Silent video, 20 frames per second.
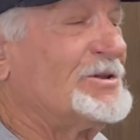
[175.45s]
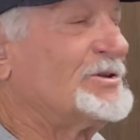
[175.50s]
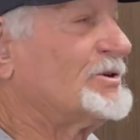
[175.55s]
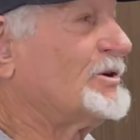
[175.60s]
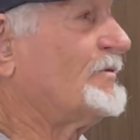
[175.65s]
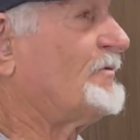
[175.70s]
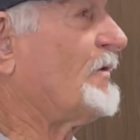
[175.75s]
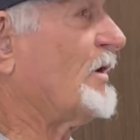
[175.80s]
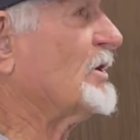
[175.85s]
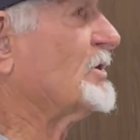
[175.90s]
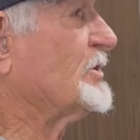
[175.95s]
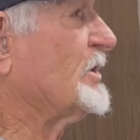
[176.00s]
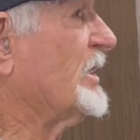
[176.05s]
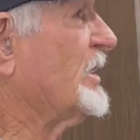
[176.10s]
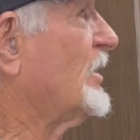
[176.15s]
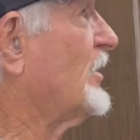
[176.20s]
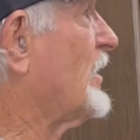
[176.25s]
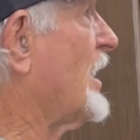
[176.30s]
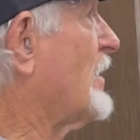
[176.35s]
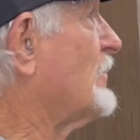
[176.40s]
Well, first, you
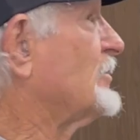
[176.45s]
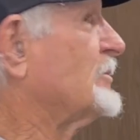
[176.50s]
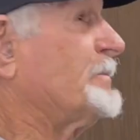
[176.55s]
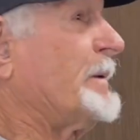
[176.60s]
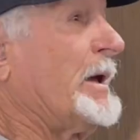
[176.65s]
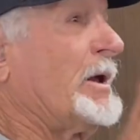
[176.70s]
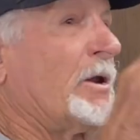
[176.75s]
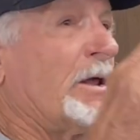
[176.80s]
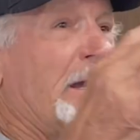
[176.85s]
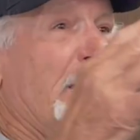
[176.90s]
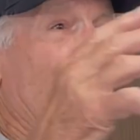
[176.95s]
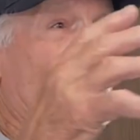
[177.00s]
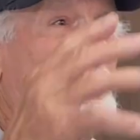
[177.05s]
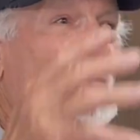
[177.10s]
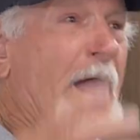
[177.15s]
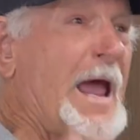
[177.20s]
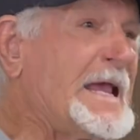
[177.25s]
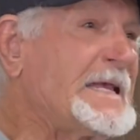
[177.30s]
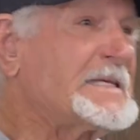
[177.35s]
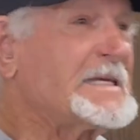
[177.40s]
know, I was building
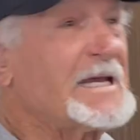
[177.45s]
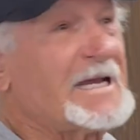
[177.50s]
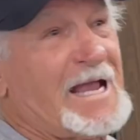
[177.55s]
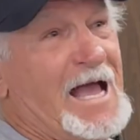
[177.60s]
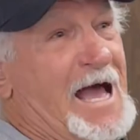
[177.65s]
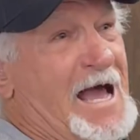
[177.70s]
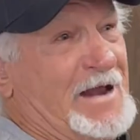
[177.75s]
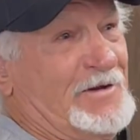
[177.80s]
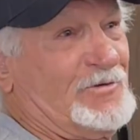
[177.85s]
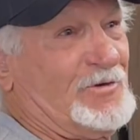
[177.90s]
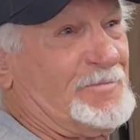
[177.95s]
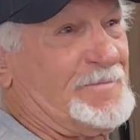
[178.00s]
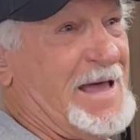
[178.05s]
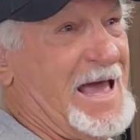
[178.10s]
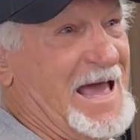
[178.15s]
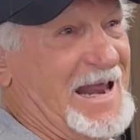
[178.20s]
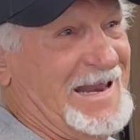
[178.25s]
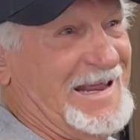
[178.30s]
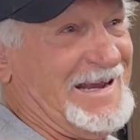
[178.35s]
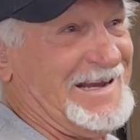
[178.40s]
racing
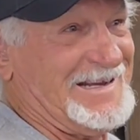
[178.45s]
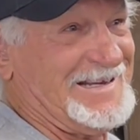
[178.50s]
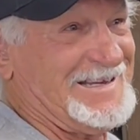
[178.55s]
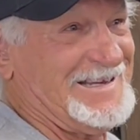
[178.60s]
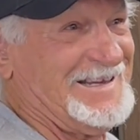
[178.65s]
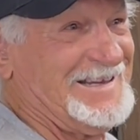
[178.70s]
Hydromatics.